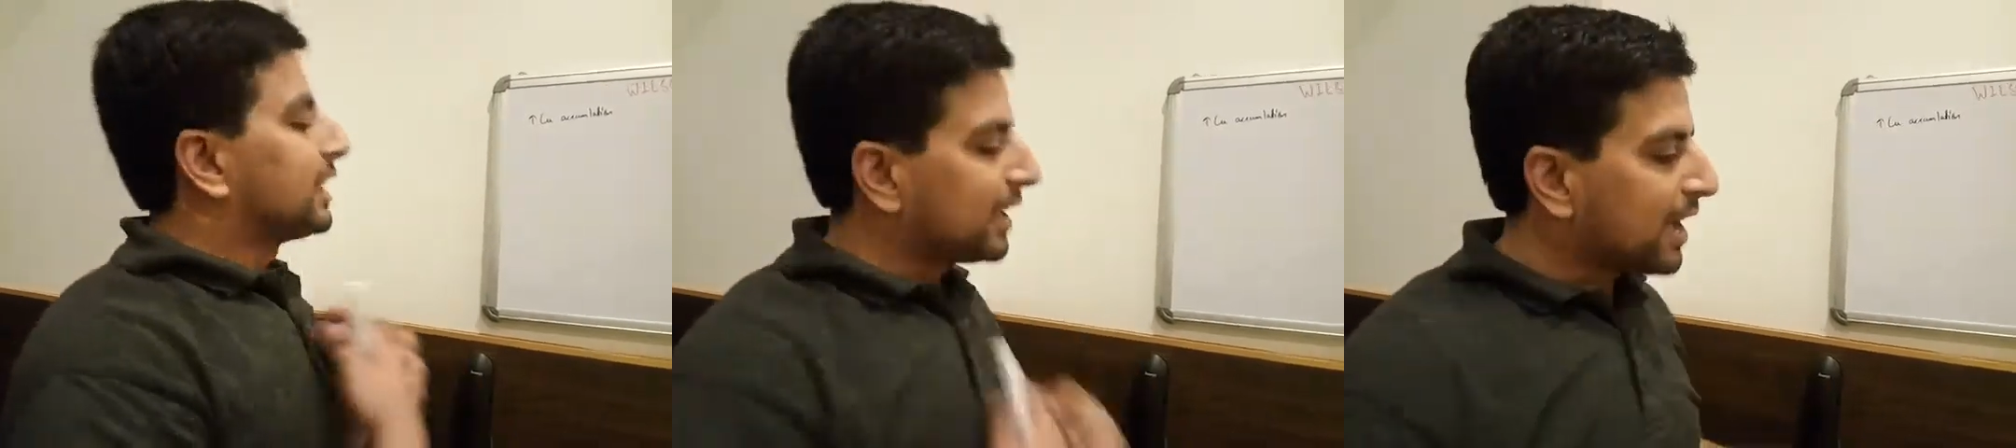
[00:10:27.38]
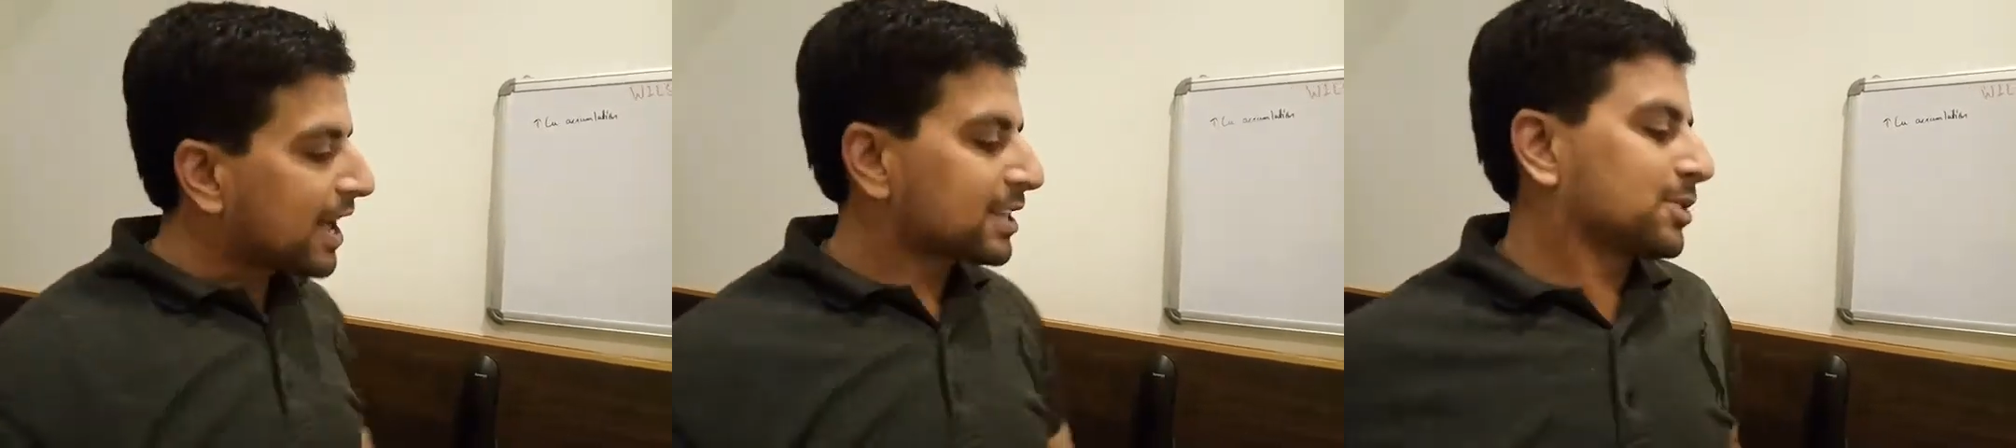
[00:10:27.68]
they
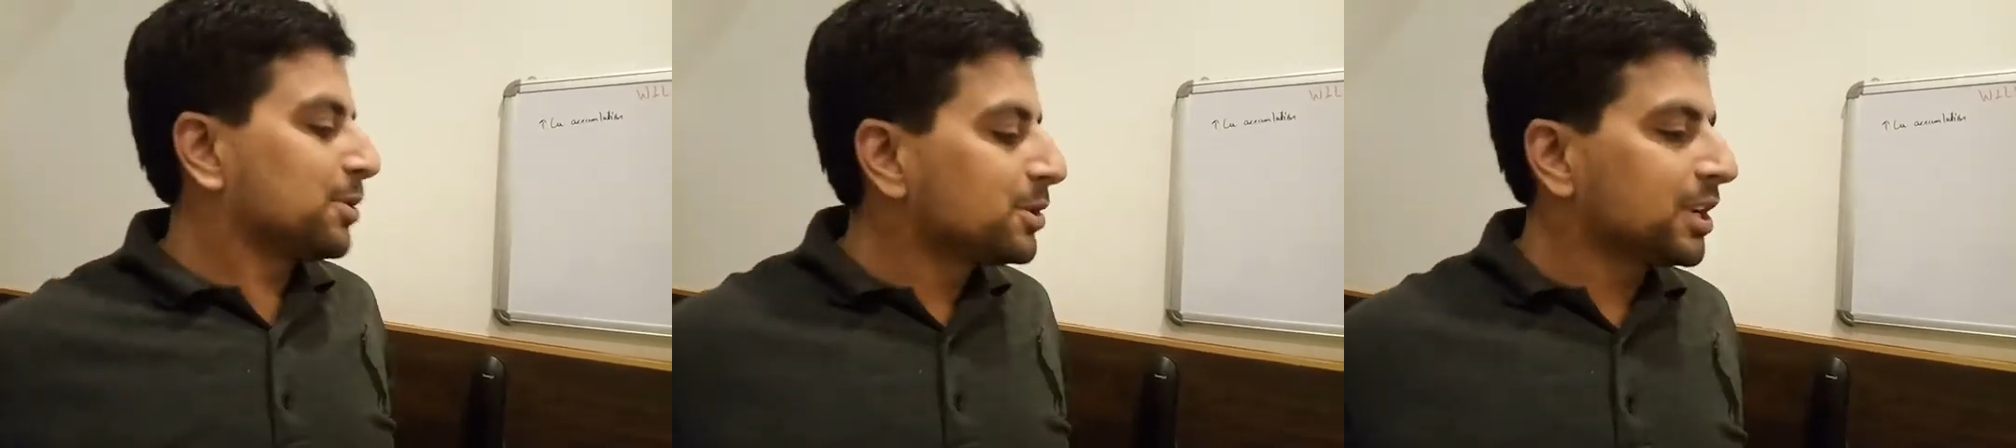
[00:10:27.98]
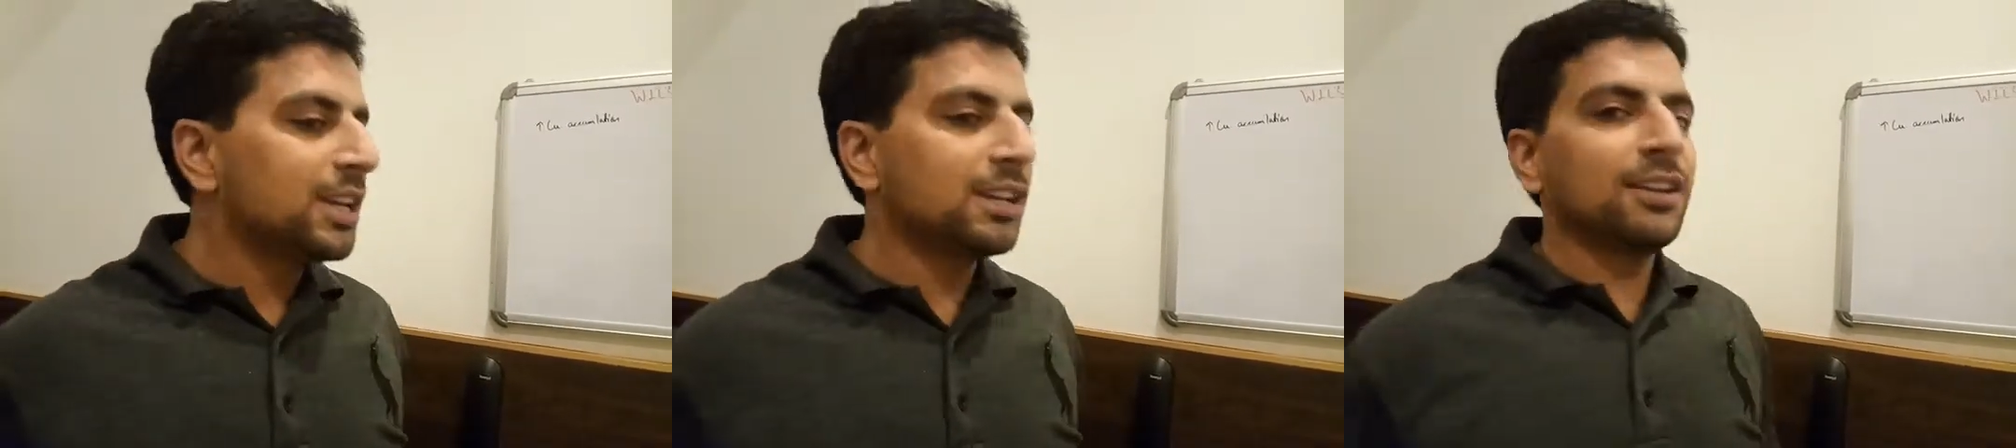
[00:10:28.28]
ask
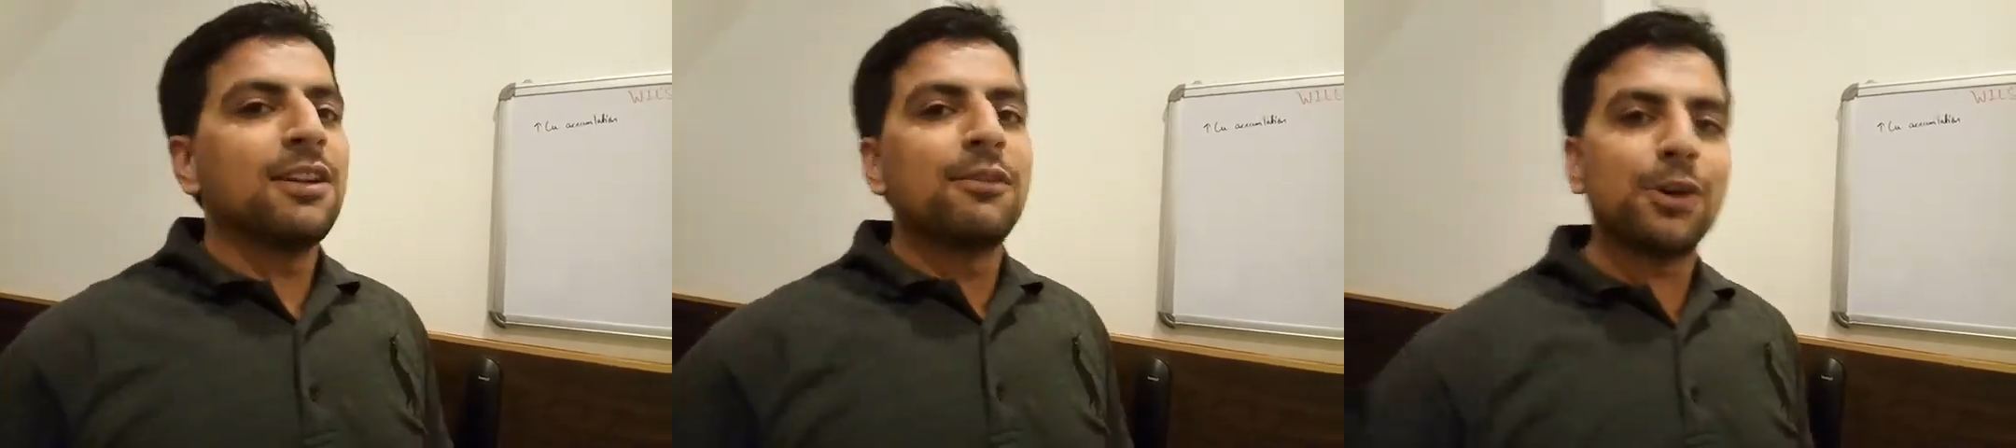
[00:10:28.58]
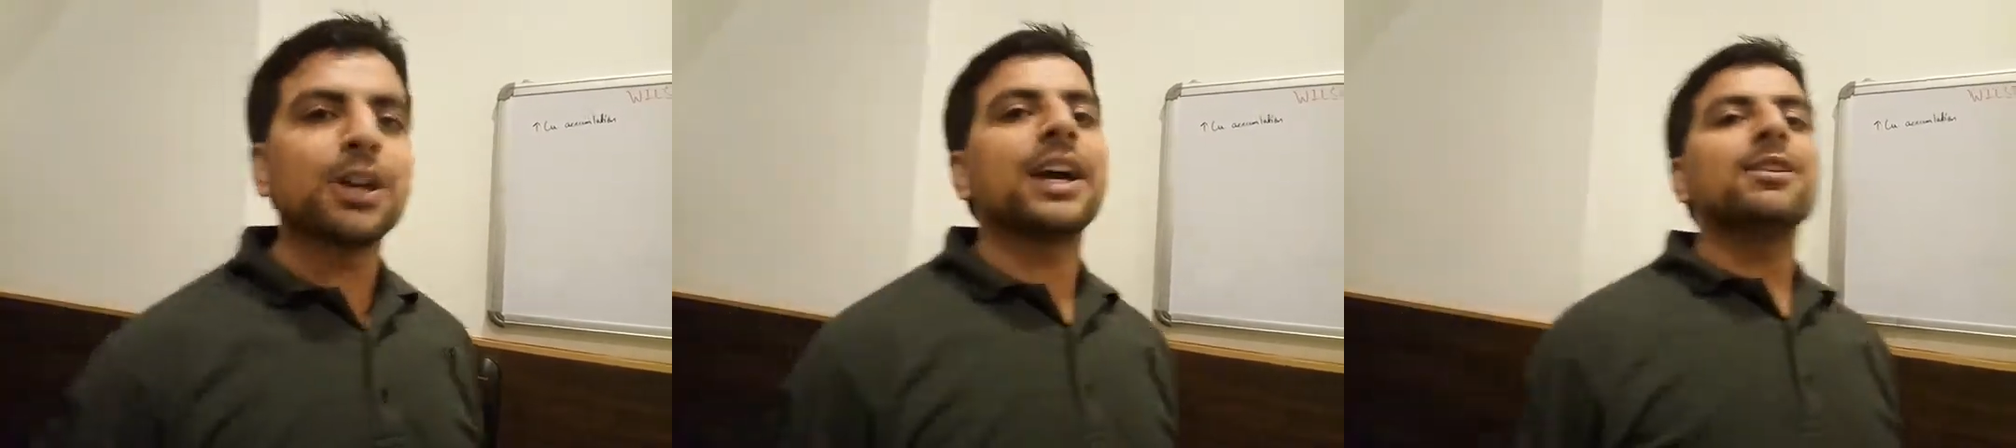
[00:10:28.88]
question,
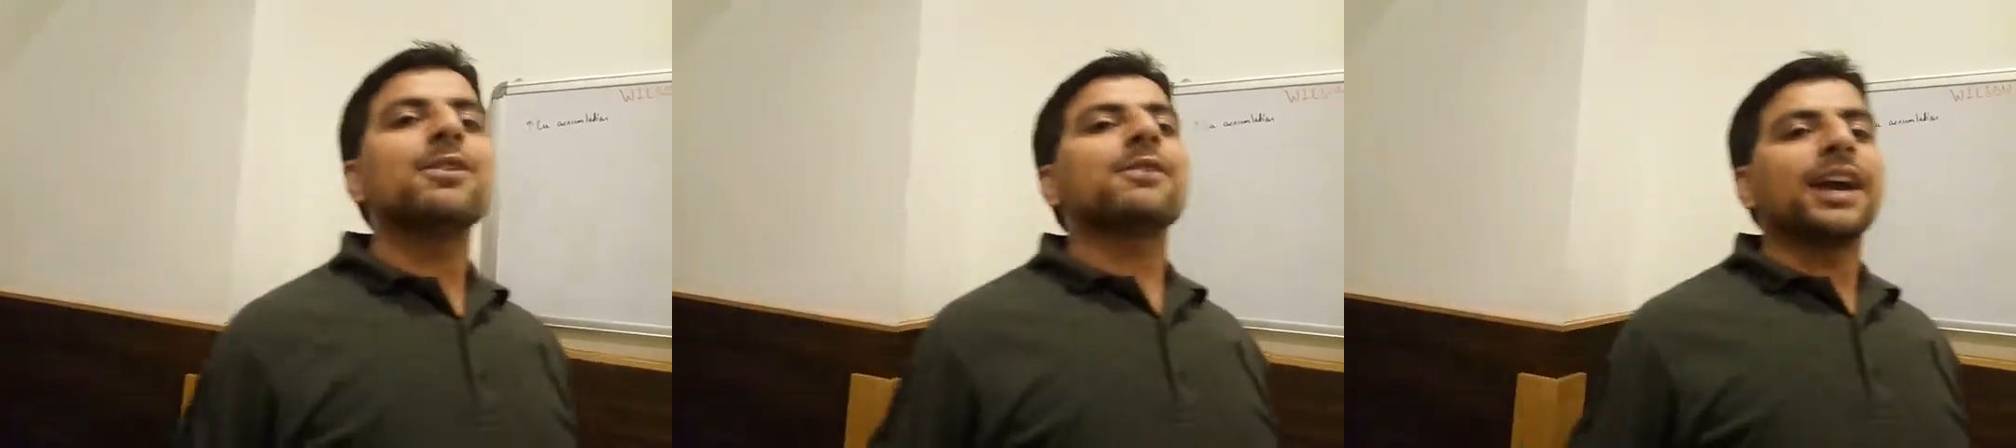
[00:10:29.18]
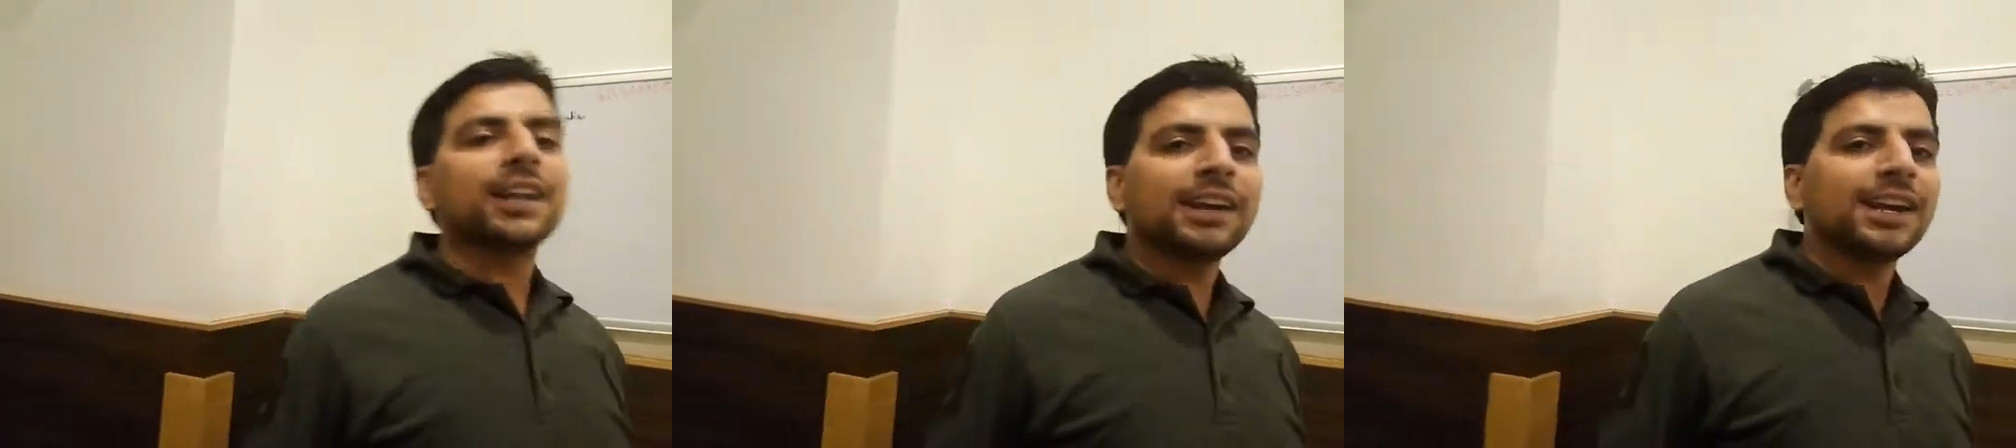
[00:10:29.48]
what kind of
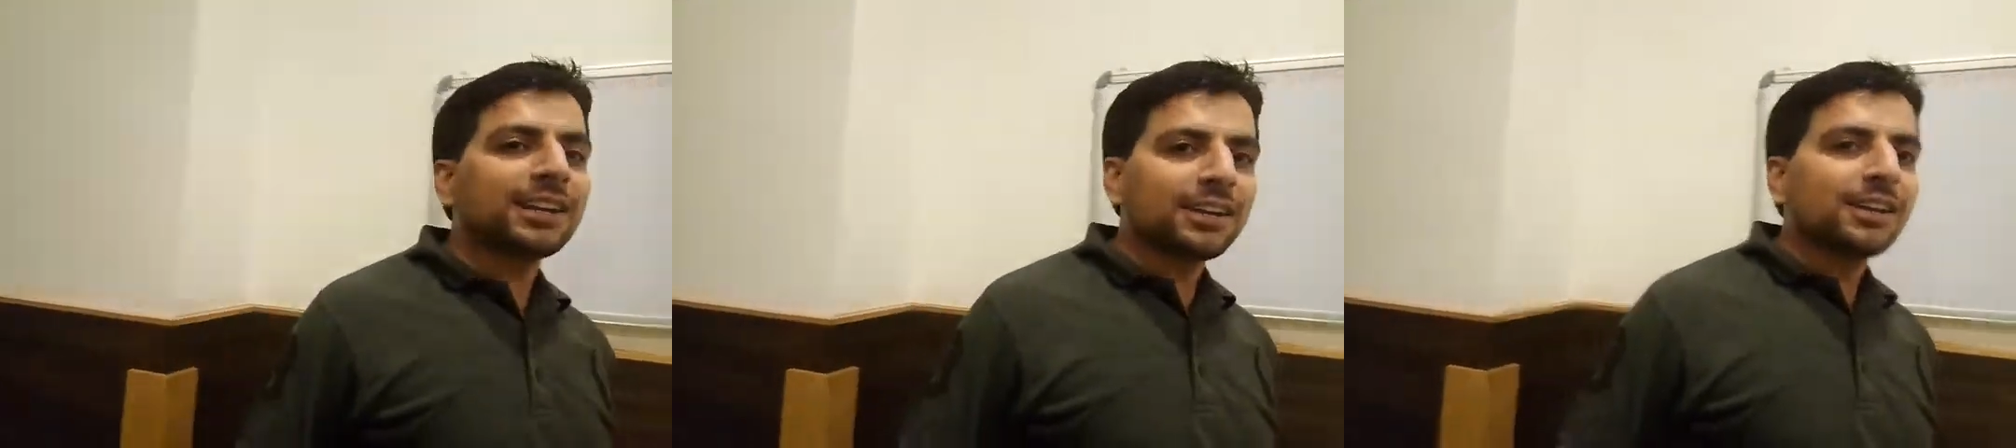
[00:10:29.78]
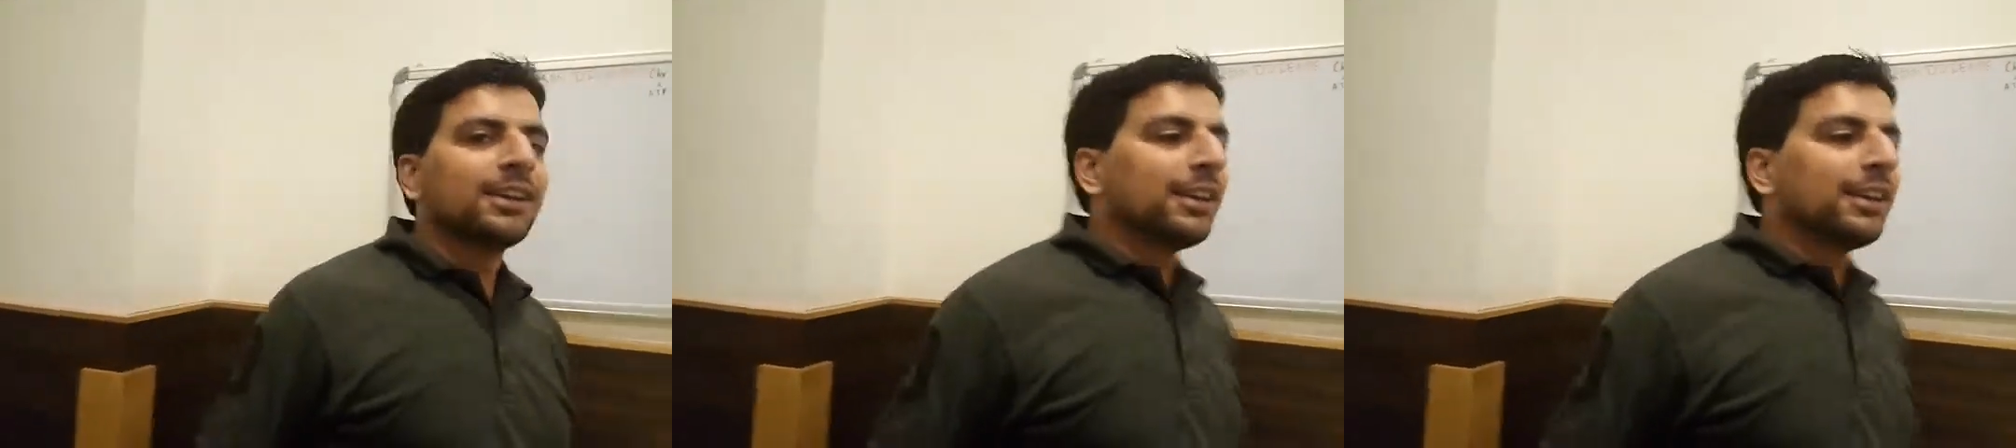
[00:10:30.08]
cataract?